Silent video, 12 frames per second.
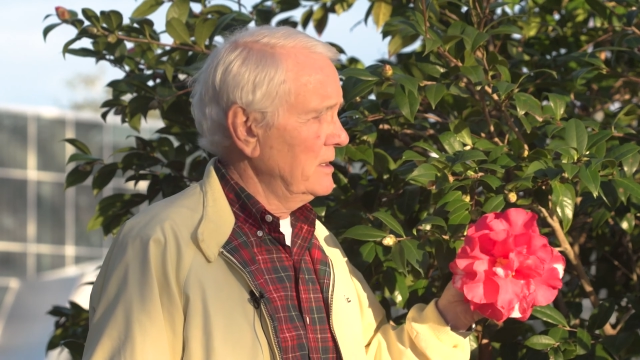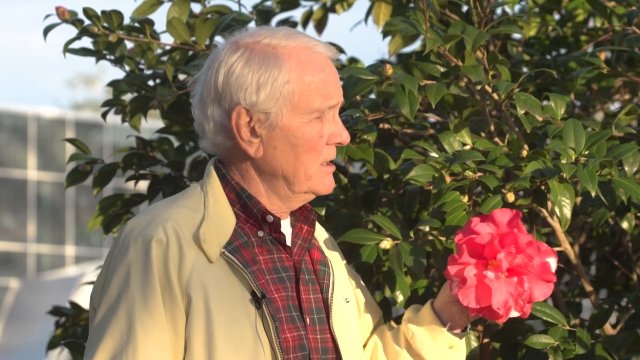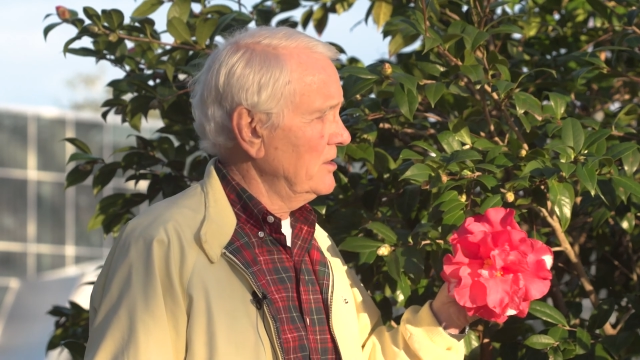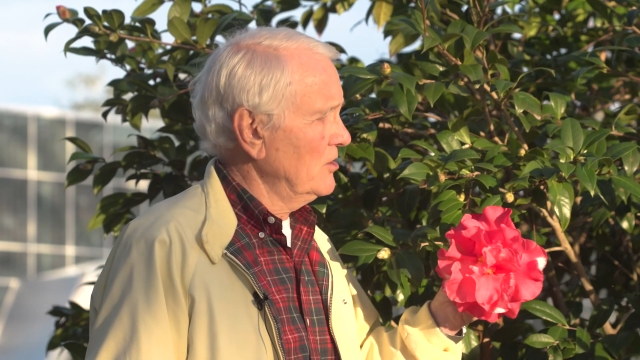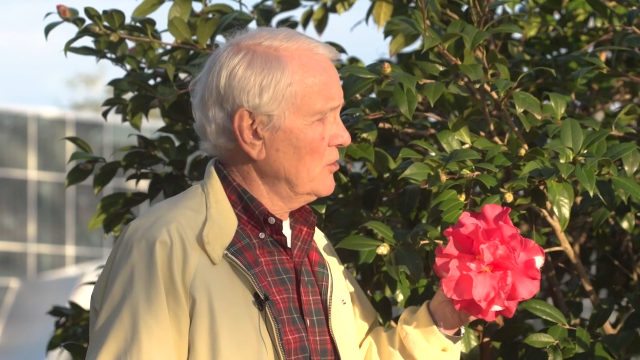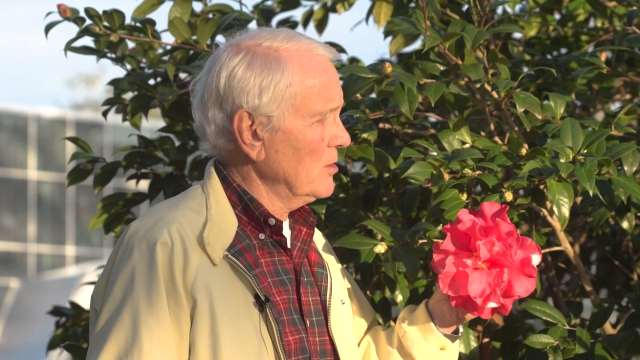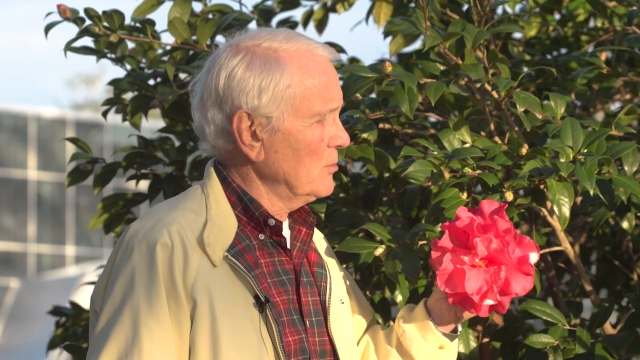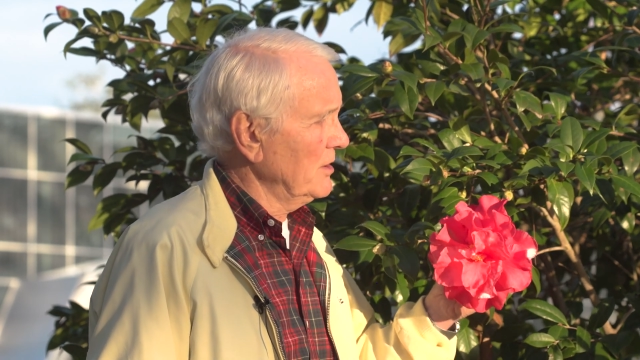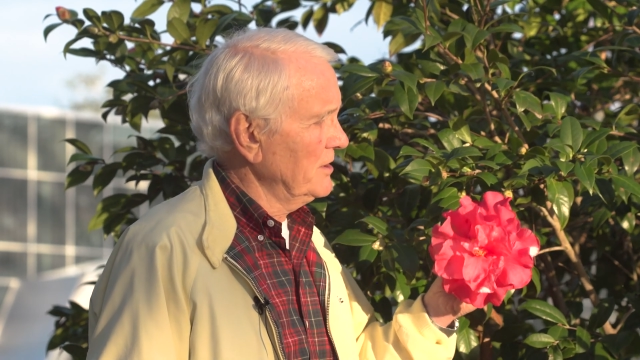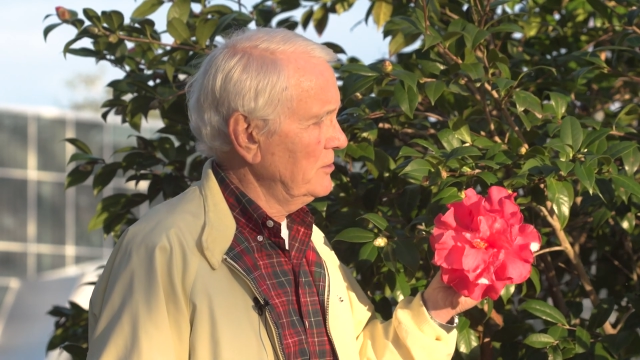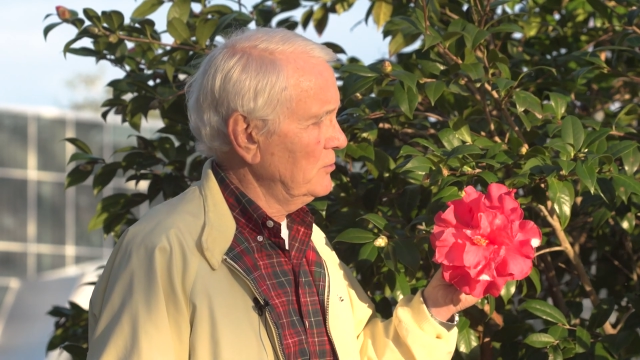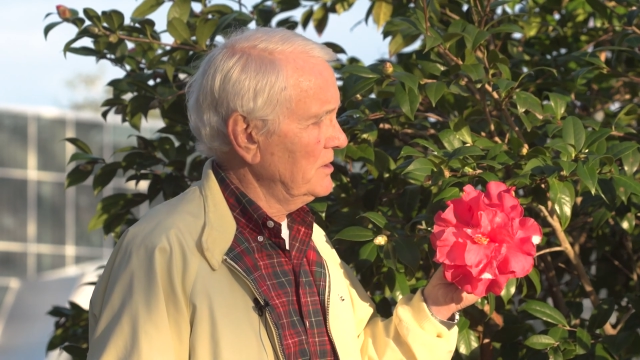And
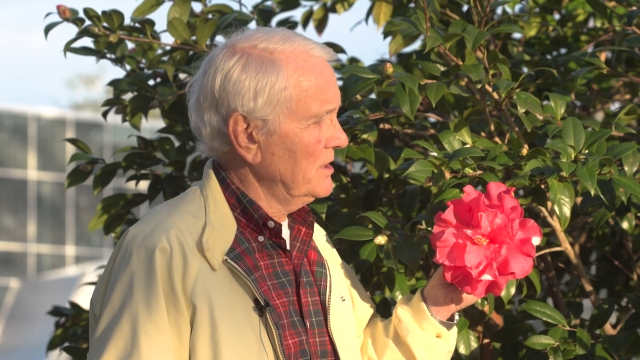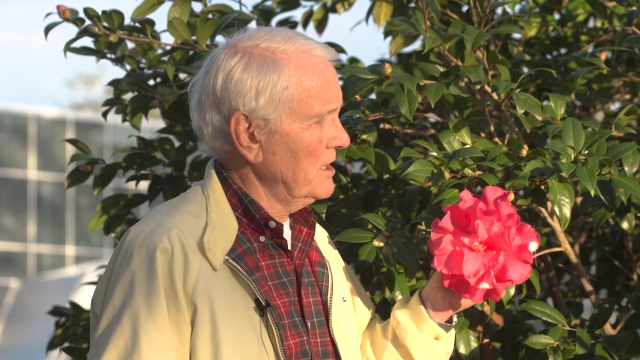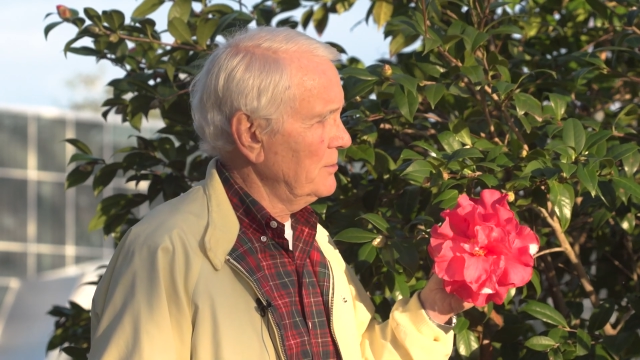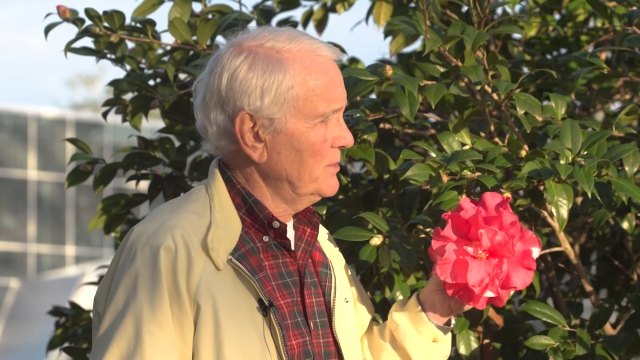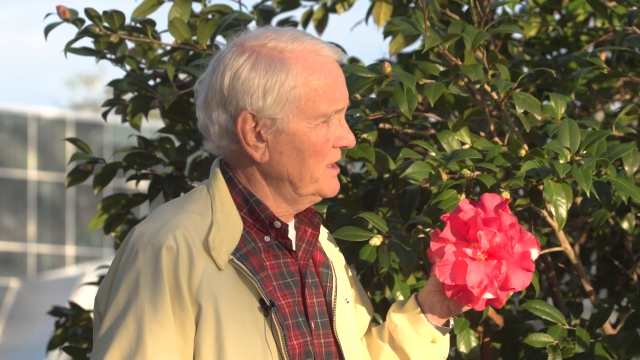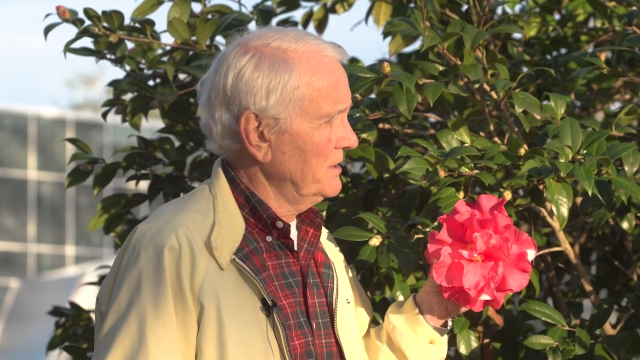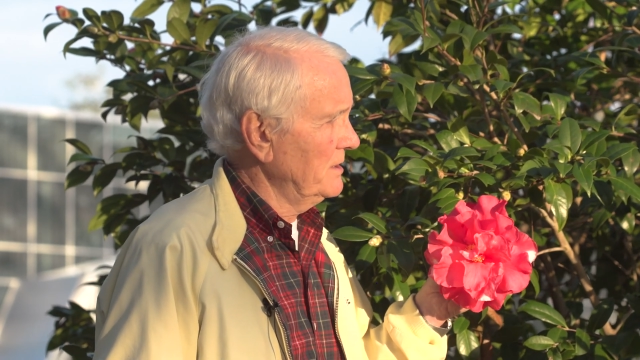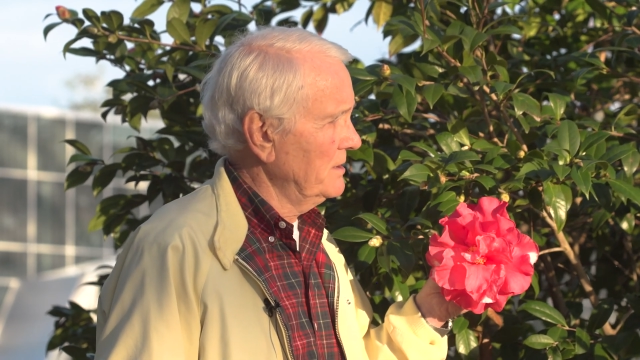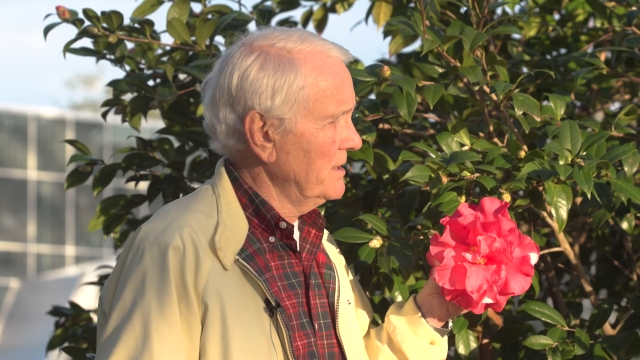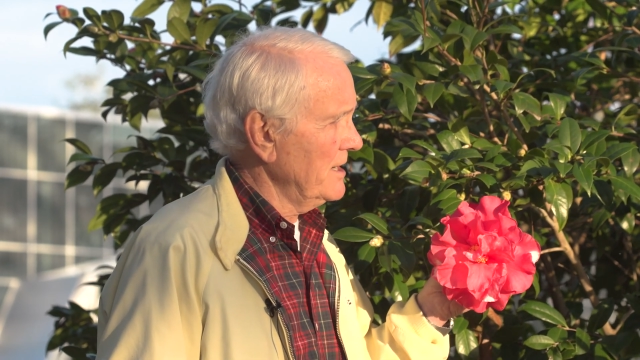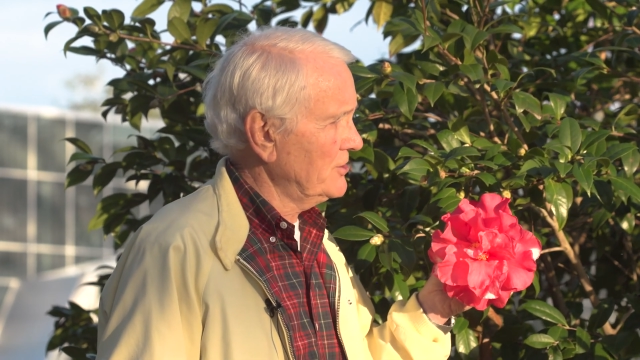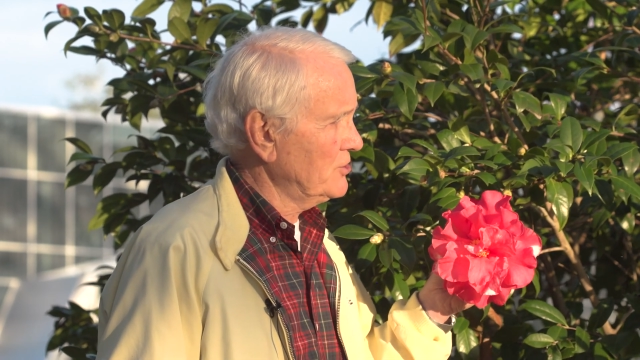normally it would not be
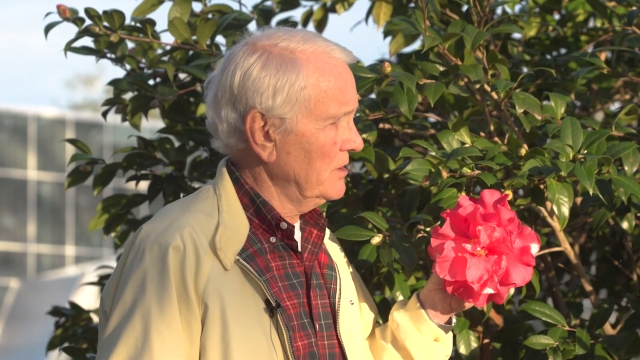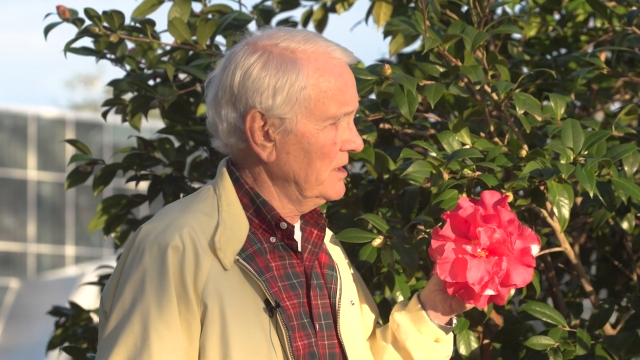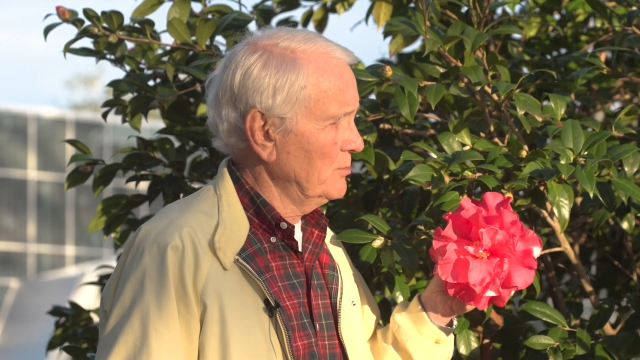naturally